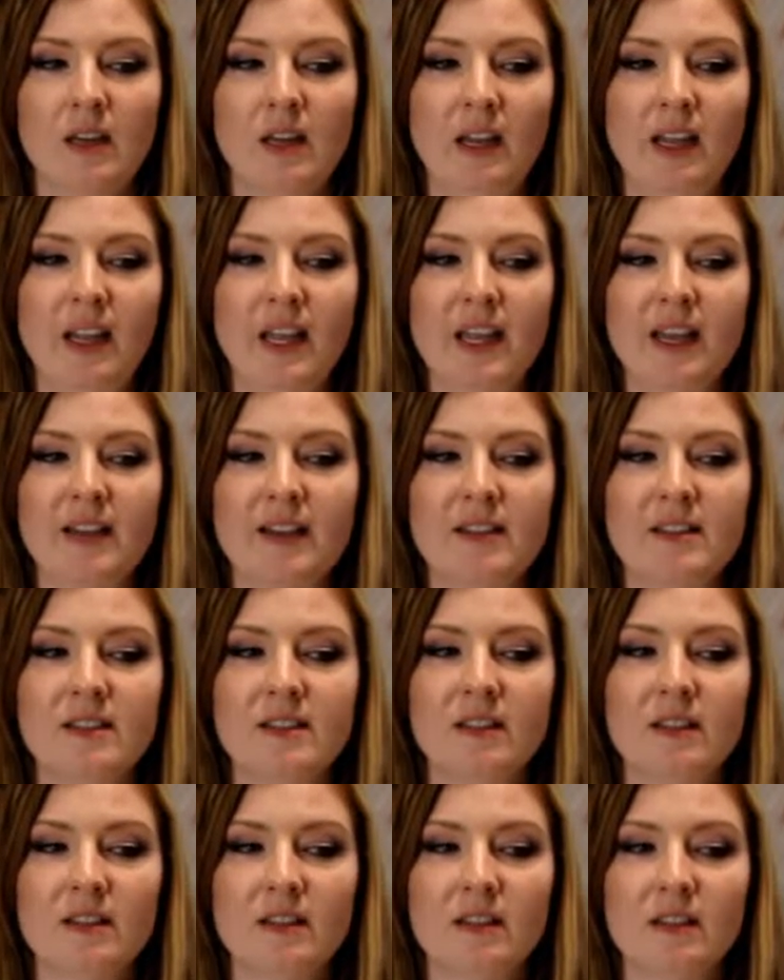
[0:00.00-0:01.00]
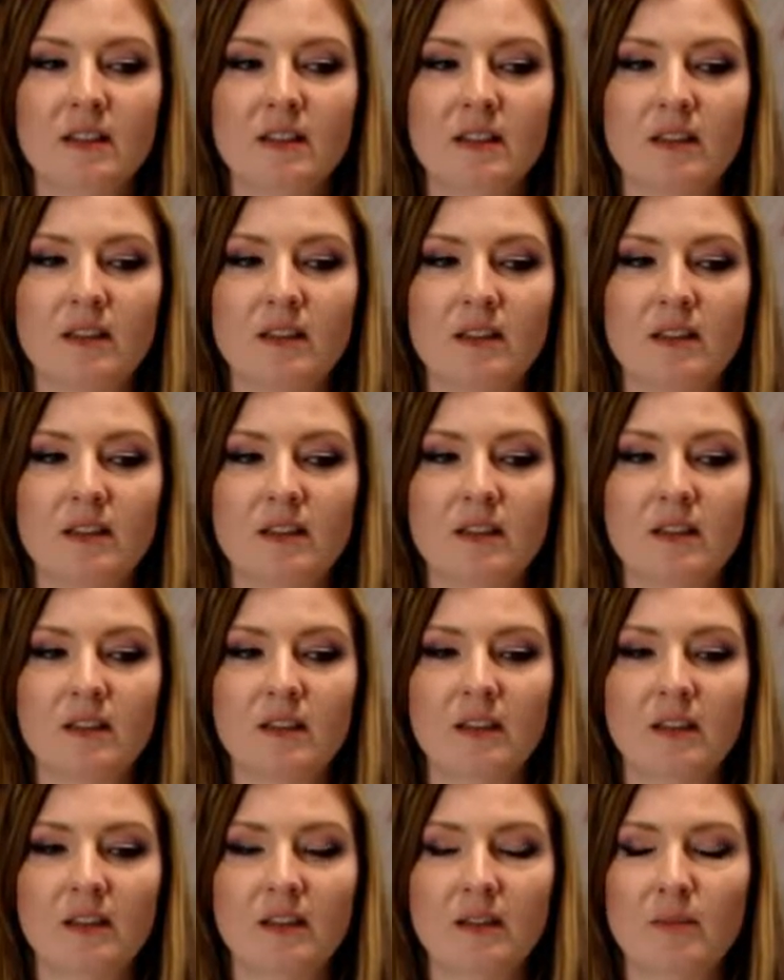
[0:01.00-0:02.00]
And
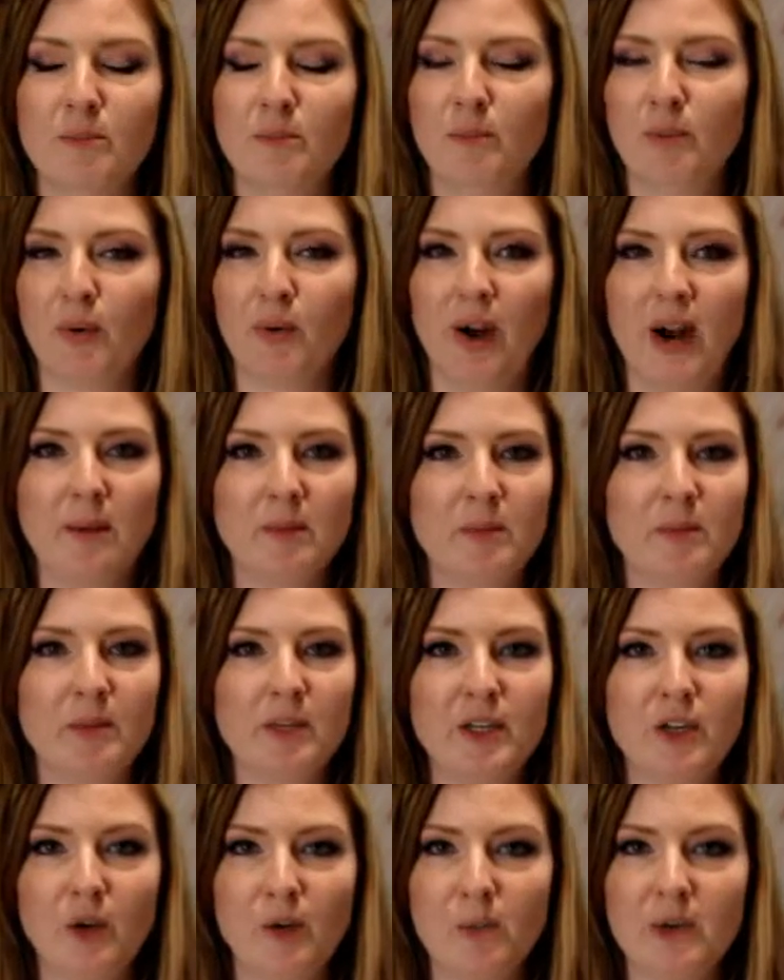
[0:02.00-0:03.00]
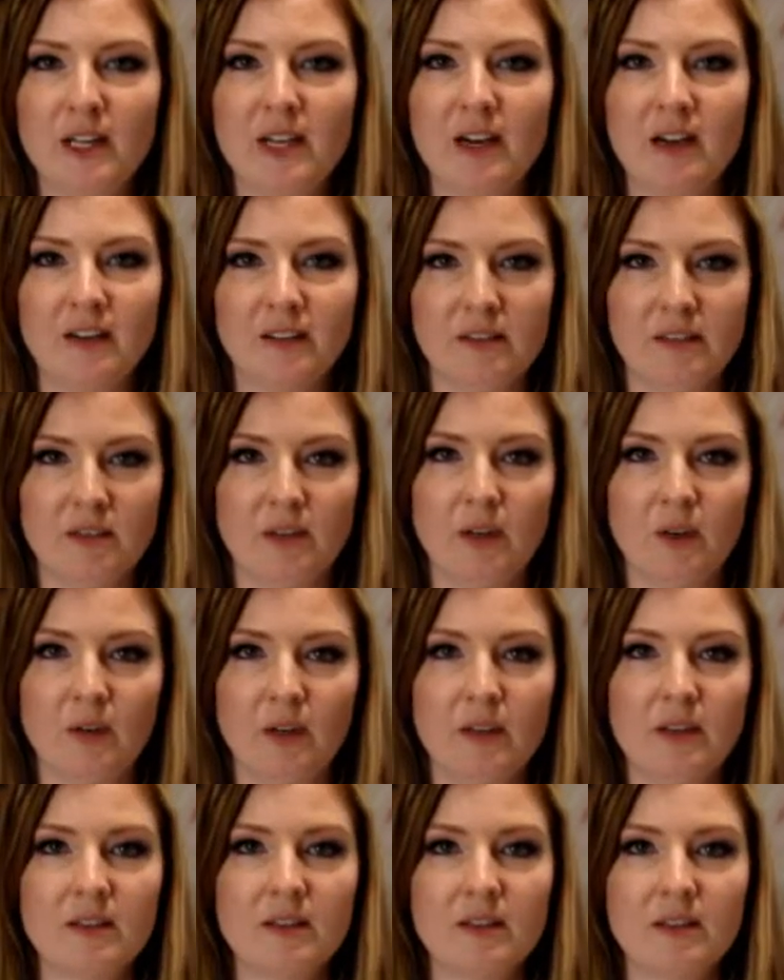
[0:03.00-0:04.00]
probably nobody else
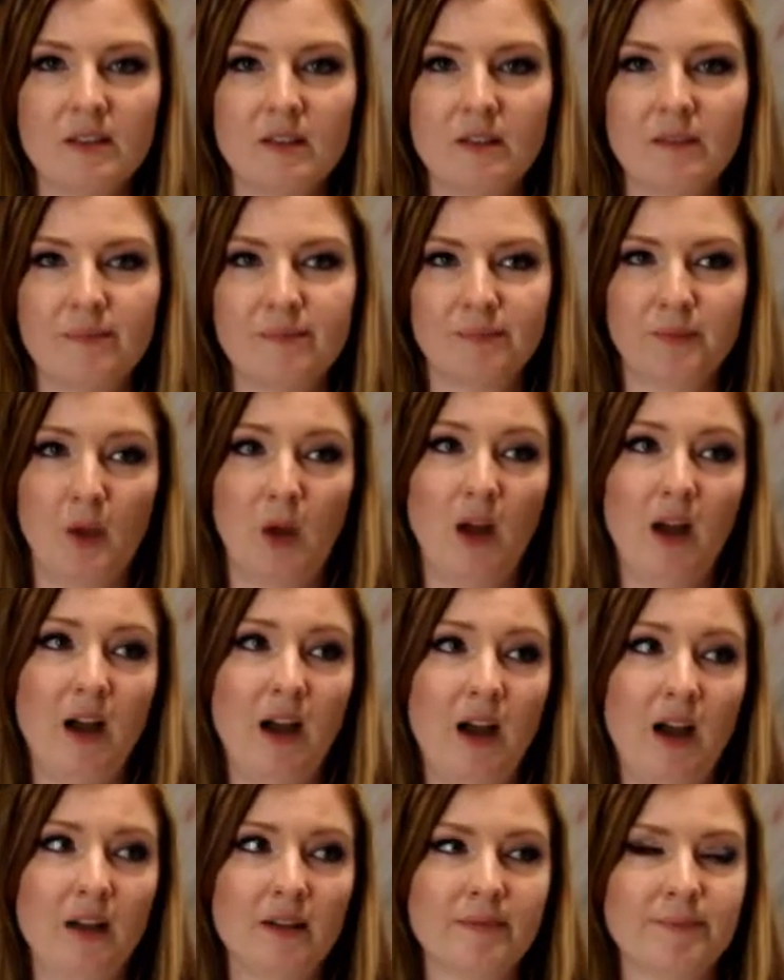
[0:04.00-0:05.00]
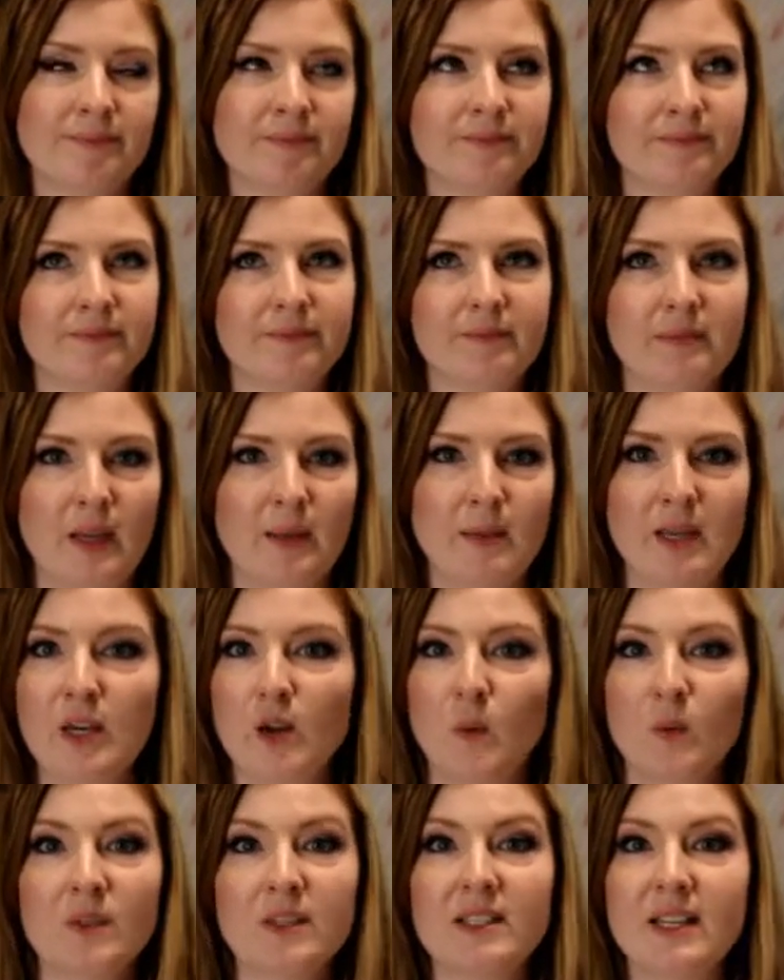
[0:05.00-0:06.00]
noticed. I mean,
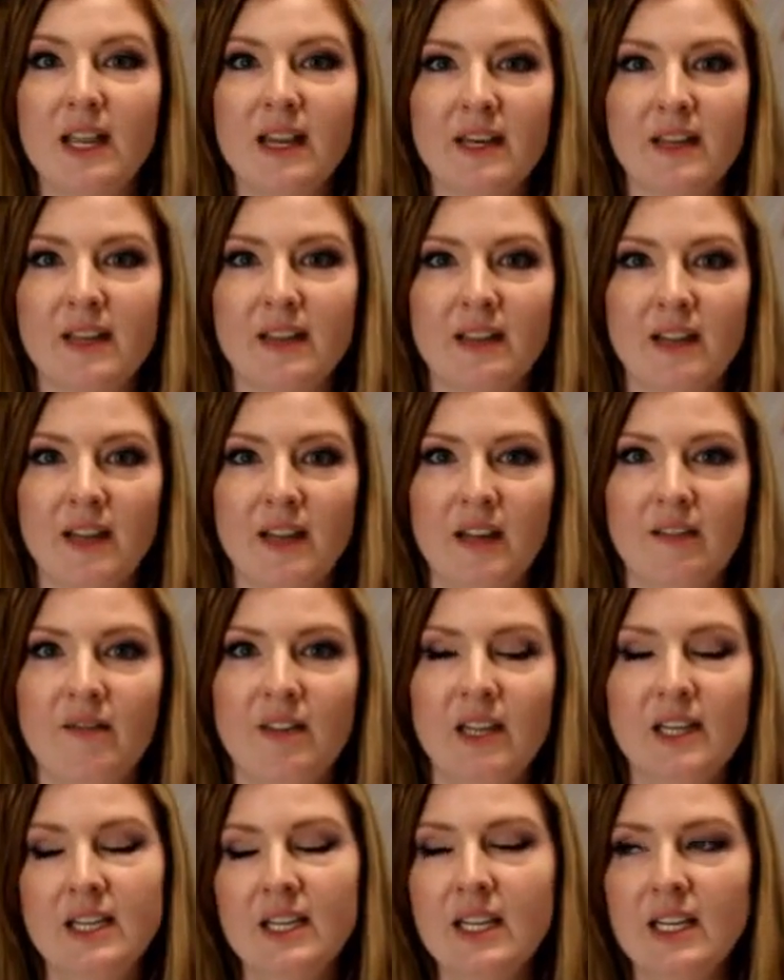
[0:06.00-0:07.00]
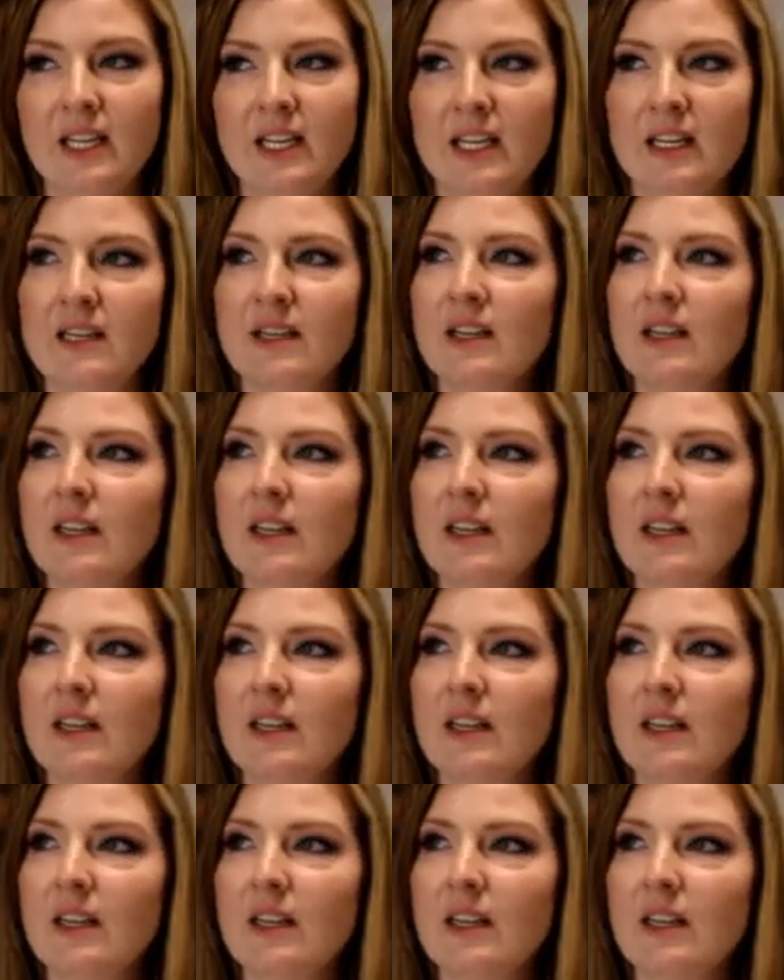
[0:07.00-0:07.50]
no one said anything if they did,